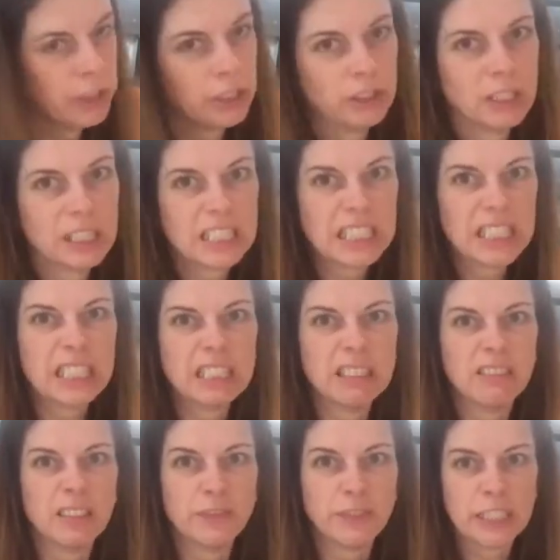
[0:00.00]
you're like,
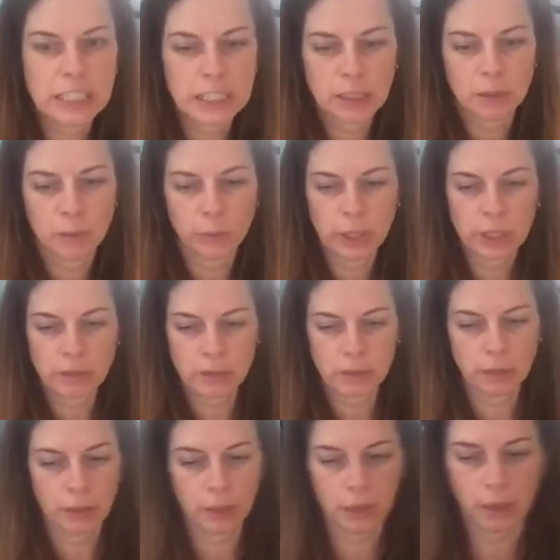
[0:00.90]
oh, if I hadn't
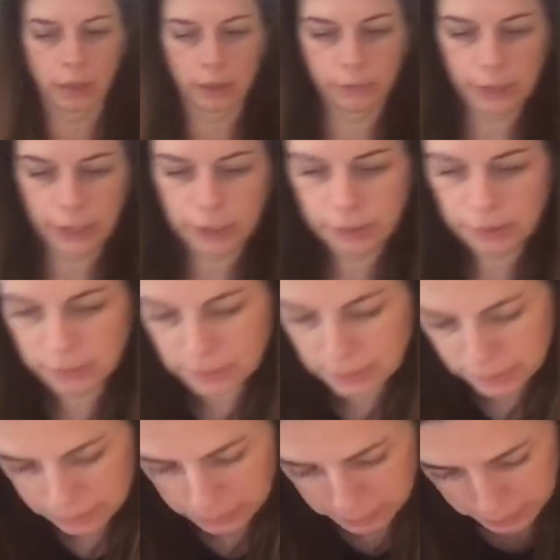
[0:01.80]
wasted that, I'd have had it.
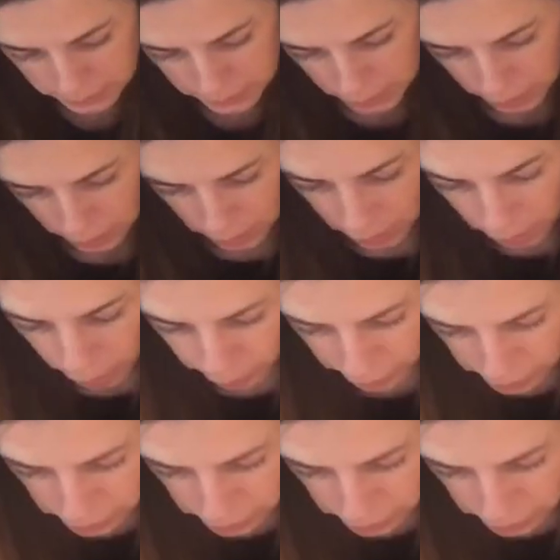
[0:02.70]
Okay,